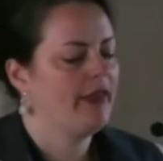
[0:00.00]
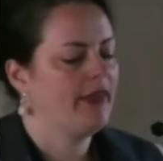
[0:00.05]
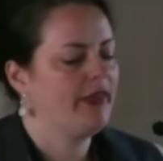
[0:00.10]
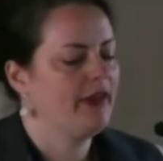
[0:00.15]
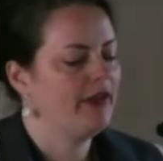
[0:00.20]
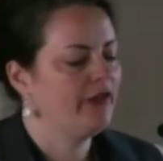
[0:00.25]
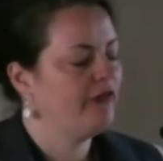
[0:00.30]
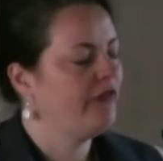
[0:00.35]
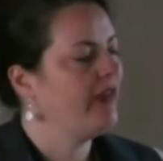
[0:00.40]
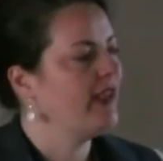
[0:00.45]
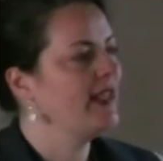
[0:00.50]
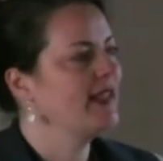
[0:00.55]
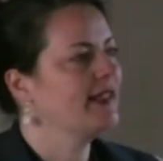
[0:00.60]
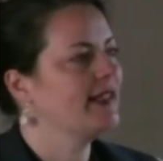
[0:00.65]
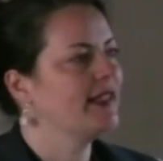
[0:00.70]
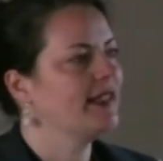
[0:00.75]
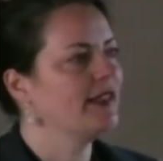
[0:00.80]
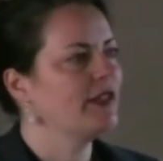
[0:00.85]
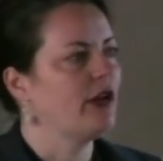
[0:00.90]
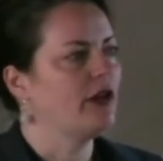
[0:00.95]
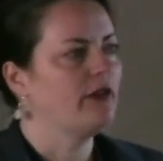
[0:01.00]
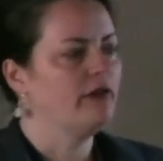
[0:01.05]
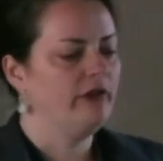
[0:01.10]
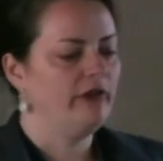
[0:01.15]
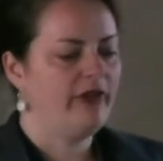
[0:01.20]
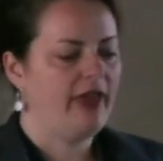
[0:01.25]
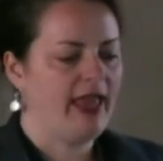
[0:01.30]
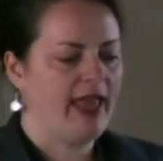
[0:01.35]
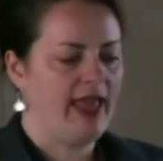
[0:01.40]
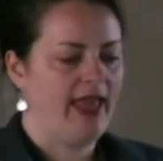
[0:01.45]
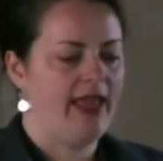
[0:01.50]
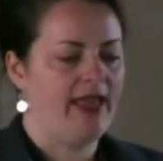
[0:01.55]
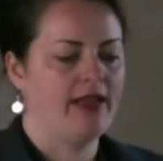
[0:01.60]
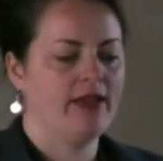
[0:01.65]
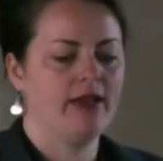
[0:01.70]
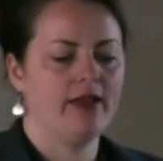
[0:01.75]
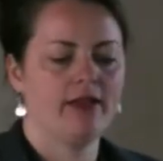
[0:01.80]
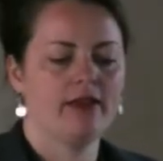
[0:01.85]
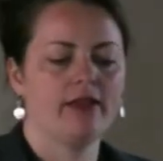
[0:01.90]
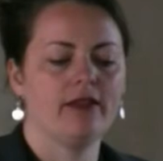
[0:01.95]
Their faces are
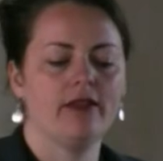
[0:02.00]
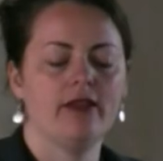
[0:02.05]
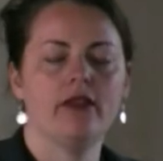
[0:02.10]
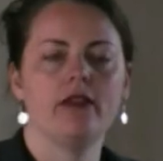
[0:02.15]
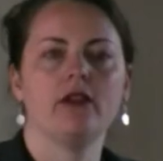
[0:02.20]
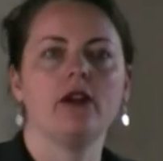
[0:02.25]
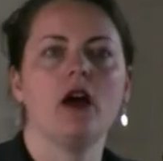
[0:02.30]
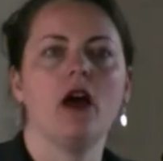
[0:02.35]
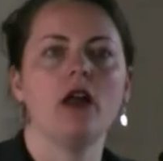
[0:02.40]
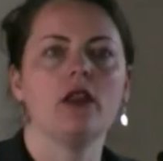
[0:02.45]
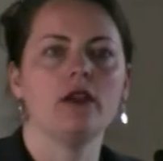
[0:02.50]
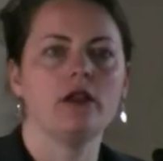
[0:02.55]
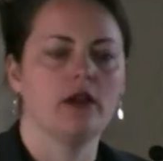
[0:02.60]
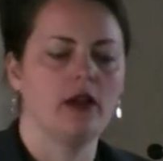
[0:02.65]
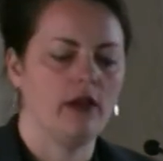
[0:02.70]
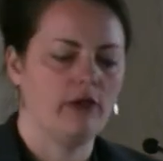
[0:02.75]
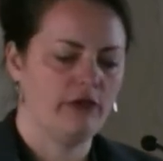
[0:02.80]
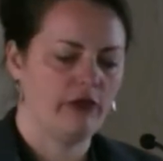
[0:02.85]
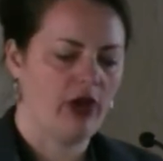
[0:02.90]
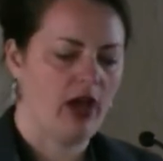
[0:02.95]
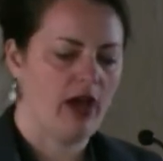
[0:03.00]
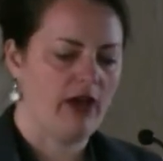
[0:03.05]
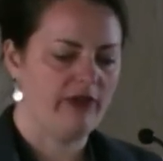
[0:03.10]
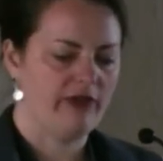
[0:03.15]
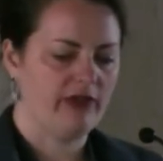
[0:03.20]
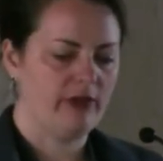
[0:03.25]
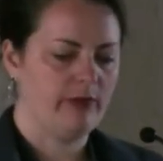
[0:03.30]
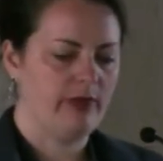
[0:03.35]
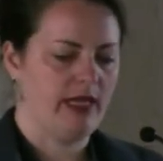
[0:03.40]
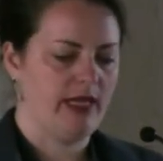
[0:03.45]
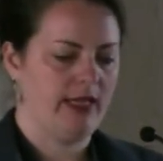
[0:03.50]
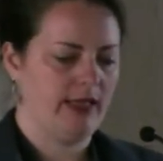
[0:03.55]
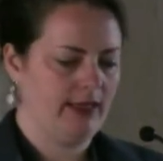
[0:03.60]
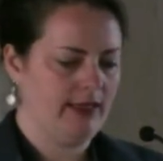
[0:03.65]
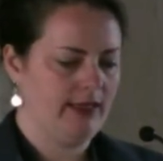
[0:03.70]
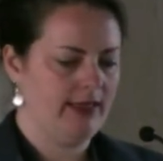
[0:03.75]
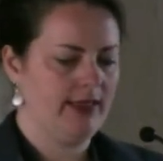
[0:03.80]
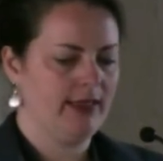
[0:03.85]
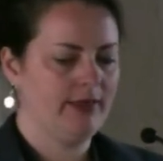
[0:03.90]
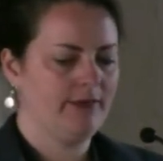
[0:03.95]
vague, the color of coffee
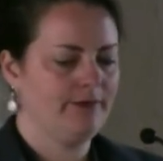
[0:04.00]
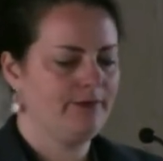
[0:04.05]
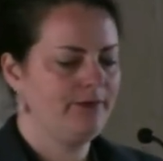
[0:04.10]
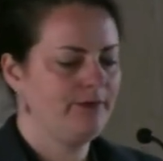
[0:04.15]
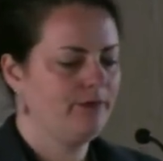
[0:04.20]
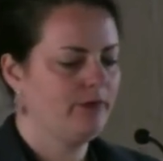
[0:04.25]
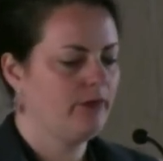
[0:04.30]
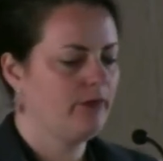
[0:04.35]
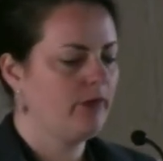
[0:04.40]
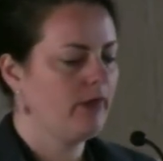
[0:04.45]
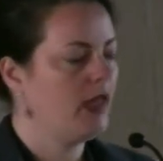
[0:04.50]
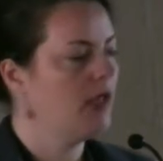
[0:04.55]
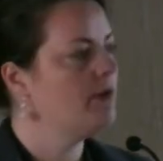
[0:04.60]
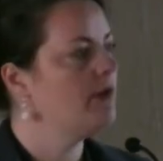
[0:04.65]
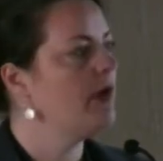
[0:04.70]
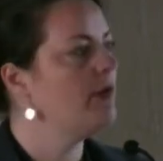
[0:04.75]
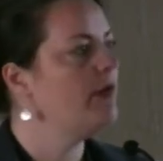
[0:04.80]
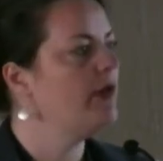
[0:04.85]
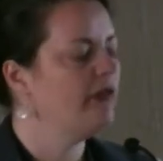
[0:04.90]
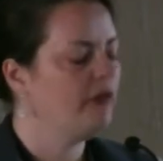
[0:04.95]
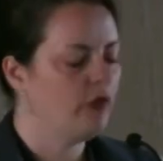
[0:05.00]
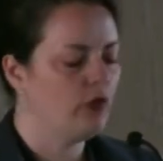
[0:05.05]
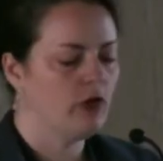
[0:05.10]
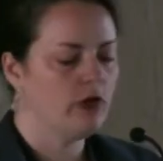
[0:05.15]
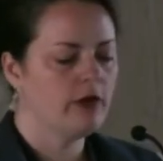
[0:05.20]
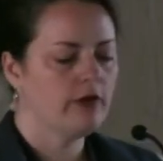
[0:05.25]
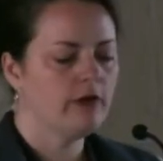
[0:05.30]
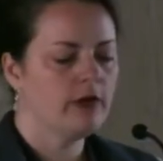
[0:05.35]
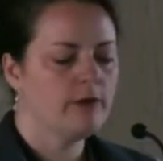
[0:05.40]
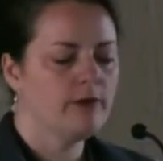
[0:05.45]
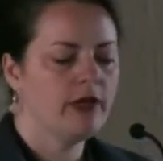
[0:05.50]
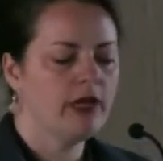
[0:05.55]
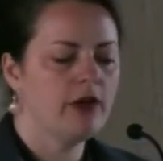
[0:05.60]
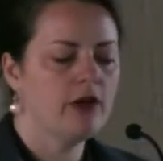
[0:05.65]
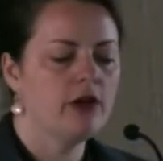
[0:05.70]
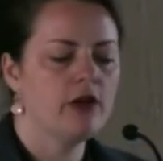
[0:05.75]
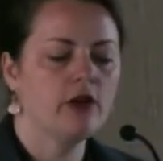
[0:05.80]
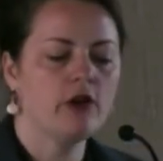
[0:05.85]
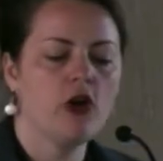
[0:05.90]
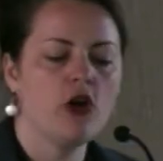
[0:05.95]
beans. But before
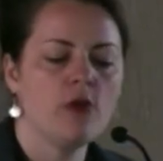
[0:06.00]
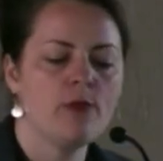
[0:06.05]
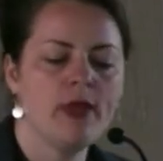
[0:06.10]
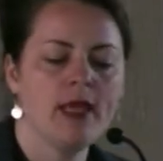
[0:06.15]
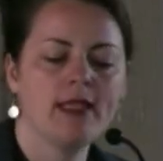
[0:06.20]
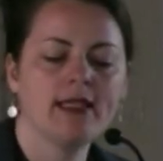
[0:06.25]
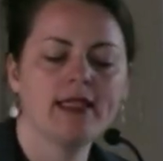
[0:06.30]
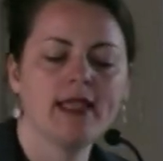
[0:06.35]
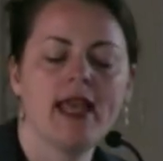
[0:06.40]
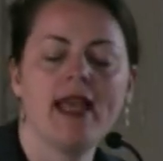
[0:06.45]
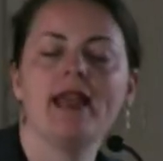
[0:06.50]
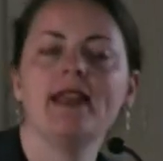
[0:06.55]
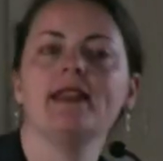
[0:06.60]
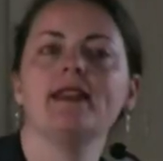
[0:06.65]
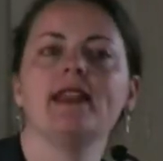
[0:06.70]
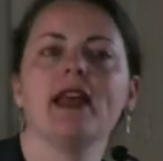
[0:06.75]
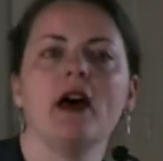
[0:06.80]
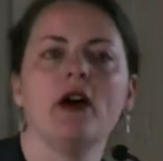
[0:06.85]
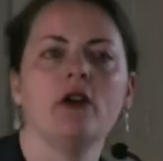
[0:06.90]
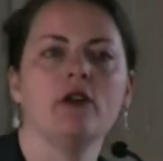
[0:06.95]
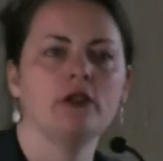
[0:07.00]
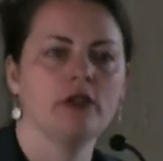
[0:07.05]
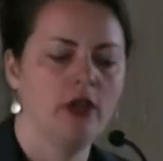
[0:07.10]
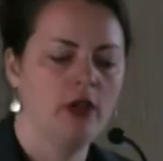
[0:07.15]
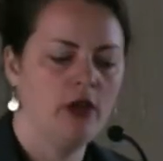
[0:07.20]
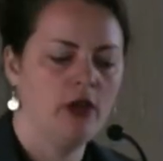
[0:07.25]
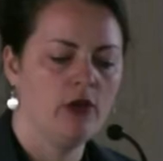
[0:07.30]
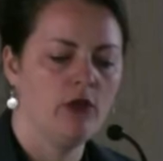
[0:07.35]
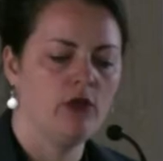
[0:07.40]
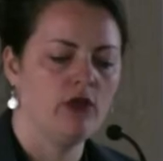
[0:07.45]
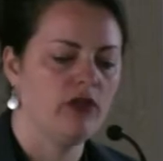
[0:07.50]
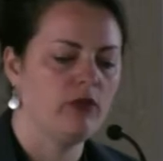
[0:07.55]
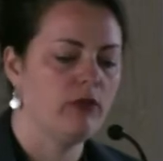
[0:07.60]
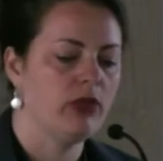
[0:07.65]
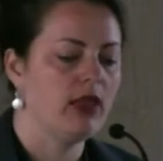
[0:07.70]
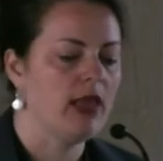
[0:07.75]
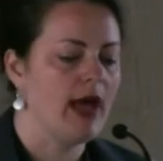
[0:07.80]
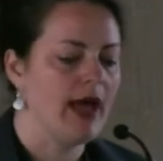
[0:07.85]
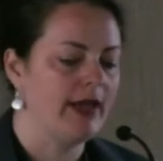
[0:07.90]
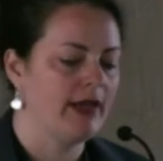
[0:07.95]
Ramiro Gomez heads out
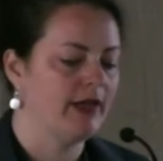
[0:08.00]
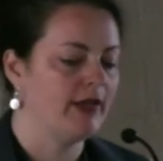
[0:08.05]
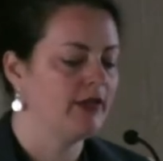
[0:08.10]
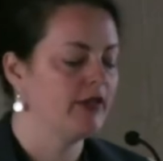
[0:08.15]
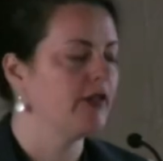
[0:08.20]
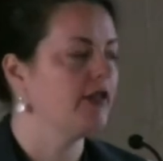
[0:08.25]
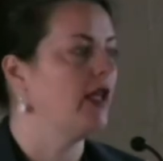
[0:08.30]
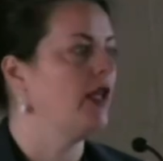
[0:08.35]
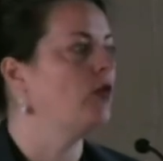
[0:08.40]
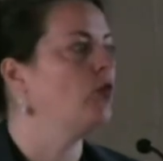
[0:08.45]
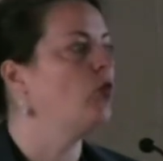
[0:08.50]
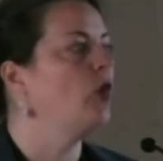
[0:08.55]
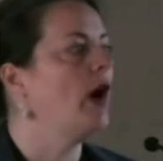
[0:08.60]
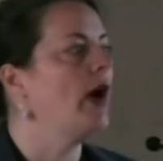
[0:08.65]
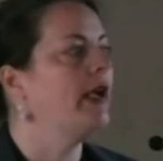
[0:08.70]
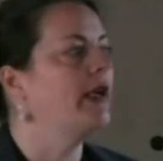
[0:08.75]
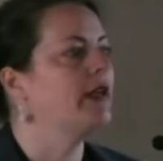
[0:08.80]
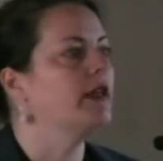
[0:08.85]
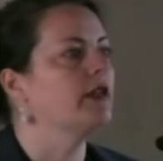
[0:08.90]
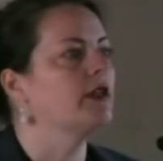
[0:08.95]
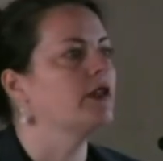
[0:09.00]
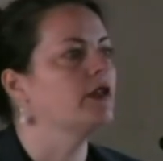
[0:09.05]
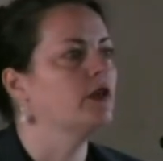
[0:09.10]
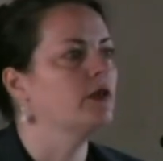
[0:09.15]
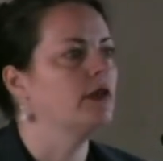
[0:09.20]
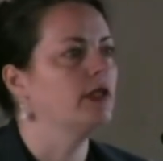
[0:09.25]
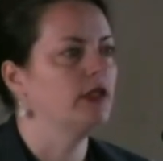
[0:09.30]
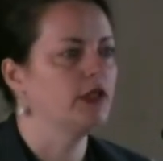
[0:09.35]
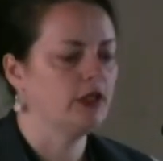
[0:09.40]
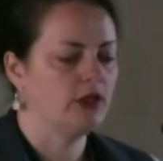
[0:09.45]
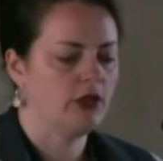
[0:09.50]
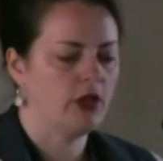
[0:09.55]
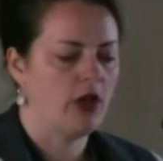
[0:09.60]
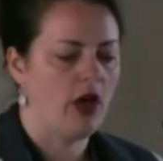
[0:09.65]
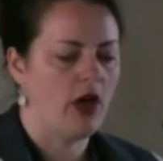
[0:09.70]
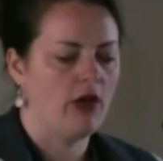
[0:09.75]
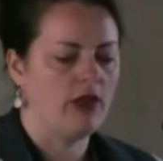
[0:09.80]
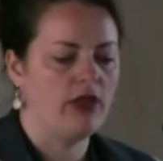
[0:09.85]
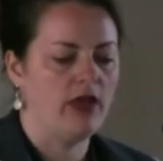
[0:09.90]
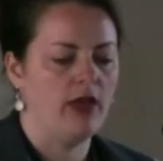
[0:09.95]
with pliers and wire to
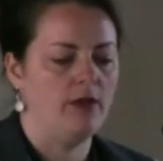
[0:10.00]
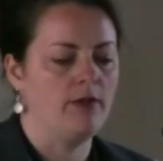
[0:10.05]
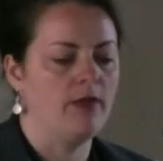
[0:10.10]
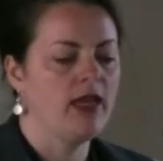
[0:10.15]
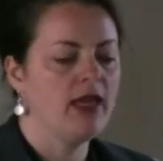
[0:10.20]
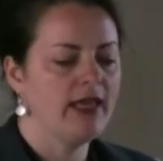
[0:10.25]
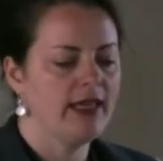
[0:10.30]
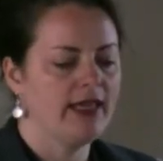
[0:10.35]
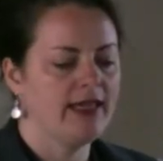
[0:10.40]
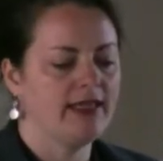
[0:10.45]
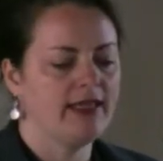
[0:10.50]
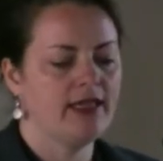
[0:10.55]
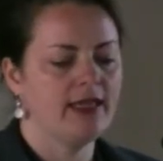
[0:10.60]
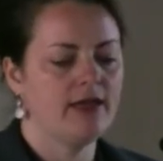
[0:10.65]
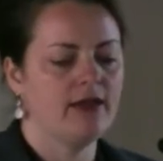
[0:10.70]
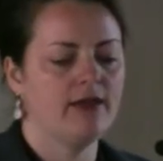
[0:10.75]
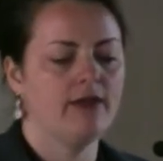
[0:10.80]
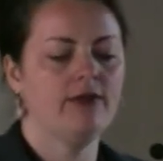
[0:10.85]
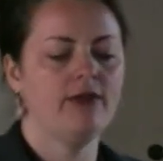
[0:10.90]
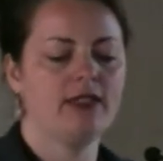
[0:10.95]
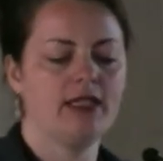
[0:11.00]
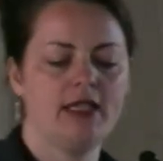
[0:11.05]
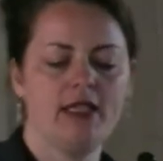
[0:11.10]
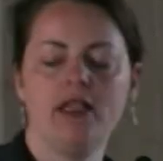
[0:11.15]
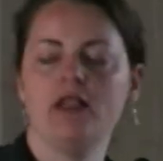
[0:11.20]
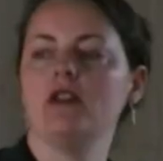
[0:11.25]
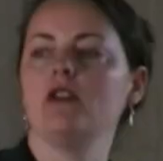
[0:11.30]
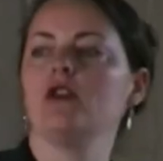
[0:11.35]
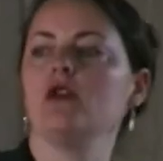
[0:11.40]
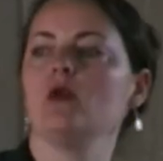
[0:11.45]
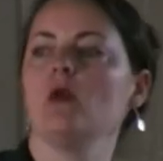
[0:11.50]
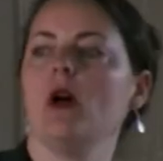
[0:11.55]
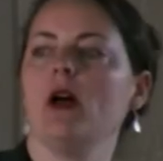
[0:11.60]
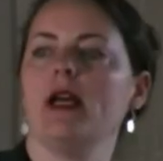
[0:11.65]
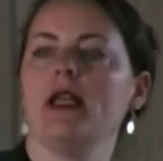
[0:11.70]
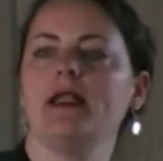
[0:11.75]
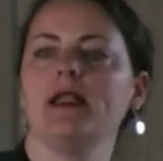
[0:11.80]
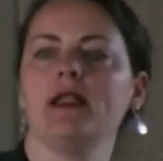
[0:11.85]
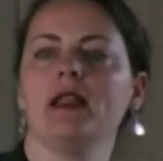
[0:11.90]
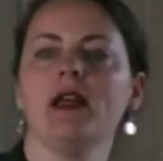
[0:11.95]
install them, he gives each
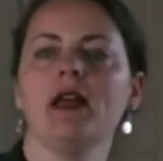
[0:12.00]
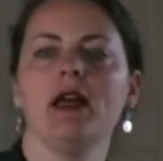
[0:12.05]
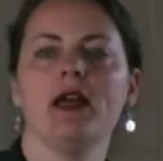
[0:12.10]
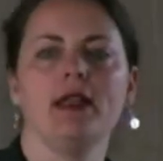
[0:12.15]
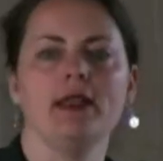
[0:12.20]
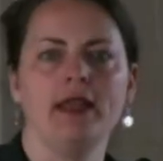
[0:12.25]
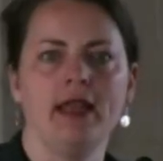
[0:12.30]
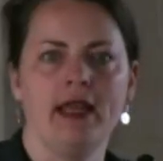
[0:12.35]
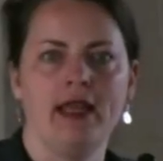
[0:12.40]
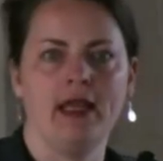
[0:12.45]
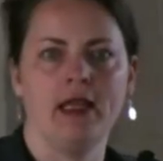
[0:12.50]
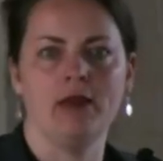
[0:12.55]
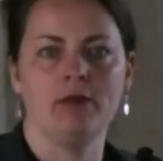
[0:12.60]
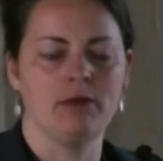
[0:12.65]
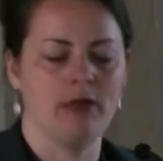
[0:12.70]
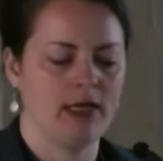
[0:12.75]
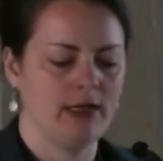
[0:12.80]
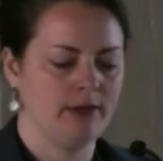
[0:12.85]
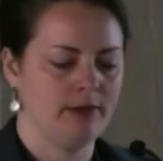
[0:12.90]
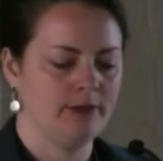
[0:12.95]
one a name.